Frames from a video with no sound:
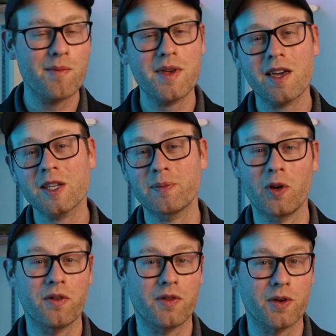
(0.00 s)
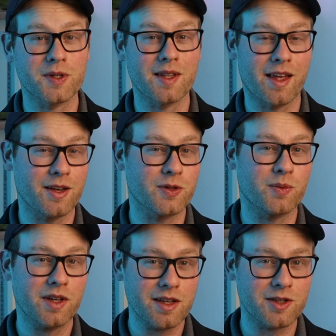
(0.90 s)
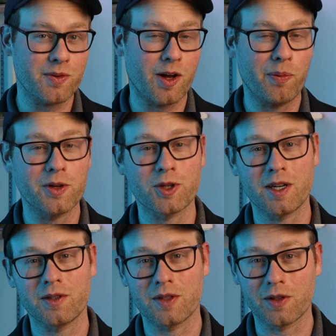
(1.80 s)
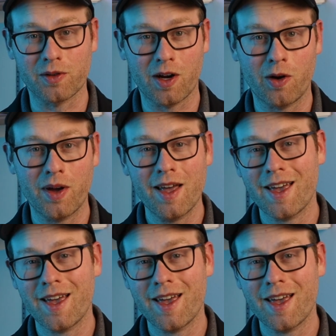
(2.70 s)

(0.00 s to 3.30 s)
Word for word: because both of those things really do help the channel to grow